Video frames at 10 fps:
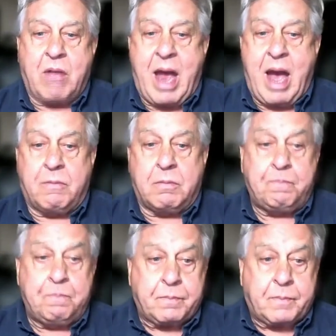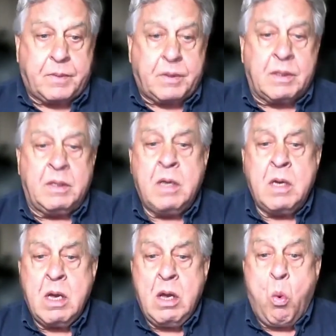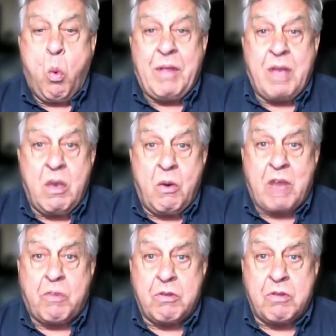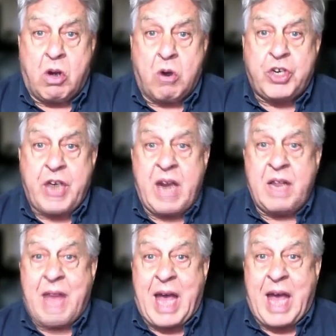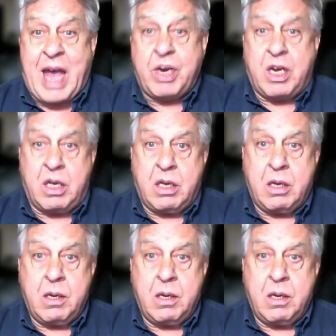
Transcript: they have them. When the U.S. was negotiating that treaty,